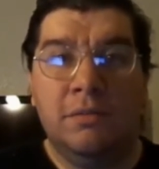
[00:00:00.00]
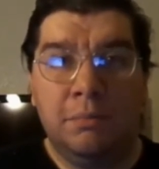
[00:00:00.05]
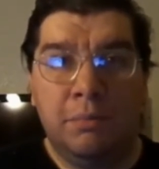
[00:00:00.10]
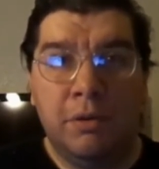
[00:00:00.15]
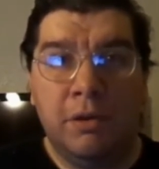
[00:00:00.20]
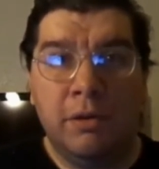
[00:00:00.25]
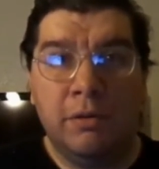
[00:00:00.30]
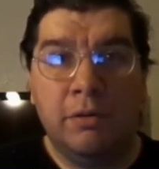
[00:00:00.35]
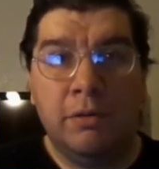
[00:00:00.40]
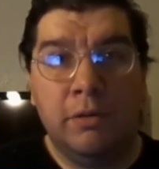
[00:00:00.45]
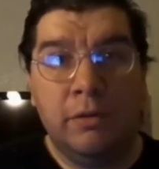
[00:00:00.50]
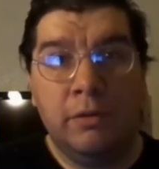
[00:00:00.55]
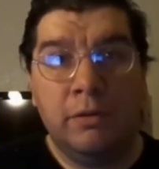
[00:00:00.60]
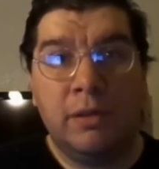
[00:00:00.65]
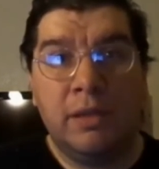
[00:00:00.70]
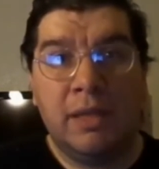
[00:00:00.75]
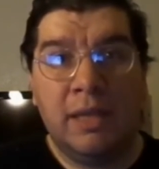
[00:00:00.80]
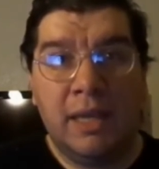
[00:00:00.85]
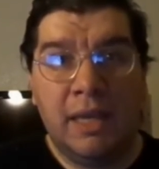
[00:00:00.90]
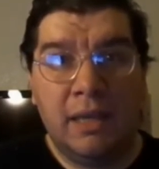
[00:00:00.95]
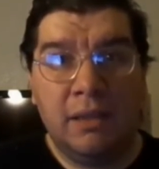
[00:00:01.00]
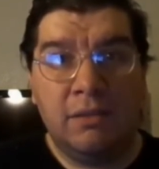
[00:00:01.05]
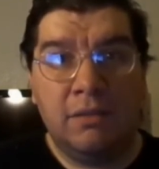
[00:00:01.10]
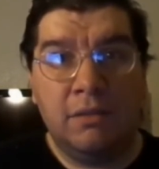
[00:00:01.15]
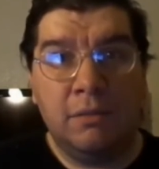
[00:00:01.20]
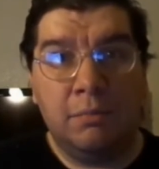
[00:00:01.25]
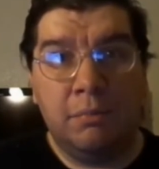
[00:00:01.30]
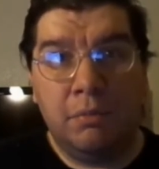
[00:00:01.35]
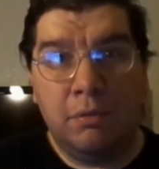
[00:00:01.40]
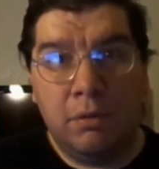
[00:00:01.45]
his partner
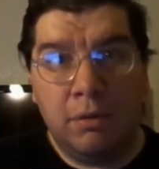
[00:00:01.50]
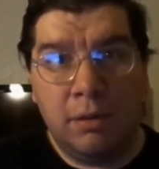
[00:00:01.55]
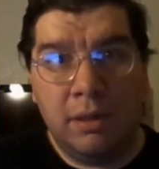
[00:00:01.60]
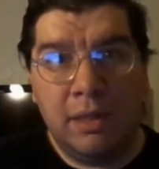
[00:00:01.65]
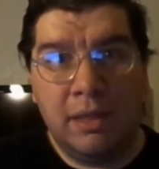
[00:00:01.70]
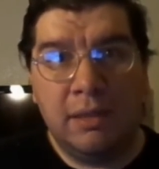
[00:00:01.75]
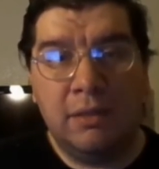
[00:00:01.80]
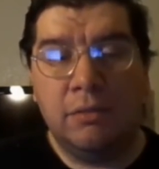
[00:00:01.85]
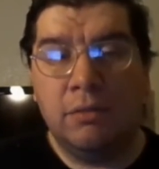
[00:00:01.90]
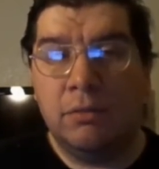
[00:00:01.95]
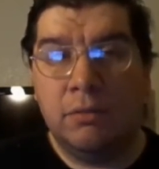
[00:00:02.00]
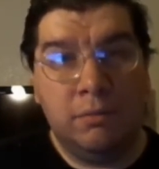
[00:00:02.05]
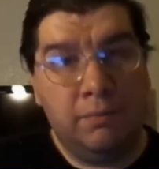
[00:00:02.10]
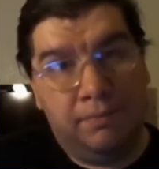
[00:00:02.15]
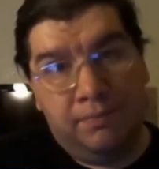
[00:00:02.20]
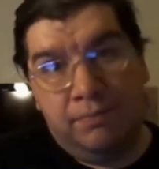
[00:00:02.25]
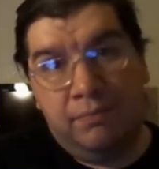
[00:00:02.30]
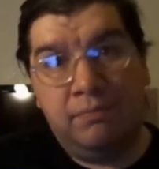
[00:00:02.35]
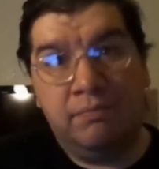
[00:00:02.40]
Kate Dippold, who